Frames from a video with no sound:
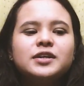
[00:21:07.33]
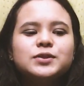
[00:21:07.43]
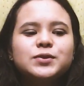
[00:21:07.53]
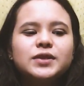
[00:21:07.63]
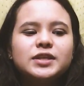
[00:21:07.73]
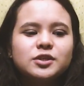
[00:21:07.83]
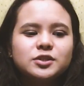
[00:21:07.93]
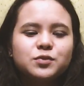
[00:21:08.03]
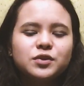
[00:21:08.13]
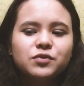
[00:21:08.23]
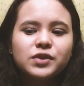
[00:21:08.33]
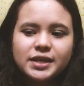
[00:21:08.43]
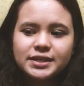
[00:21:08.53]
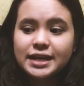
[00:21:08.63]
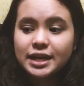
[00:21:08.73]
So that's also one of the
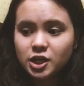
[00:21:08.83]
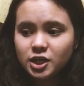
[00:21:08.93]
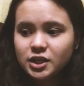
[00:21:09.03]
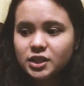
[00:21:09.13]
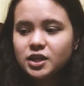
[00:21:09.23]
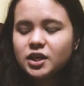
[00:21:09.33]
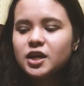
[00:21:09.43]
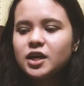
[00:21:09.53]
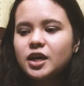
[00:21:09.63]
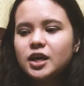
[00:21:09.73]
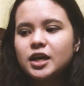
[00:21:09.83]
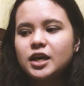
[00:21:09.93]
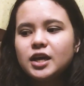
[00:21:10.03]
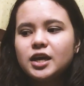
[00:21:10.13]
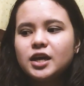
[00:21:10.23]
things I learned.
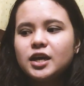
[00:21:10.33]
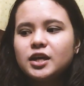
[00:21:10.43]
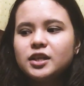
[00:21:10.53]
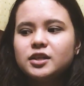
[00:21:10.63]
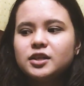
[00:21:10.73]
And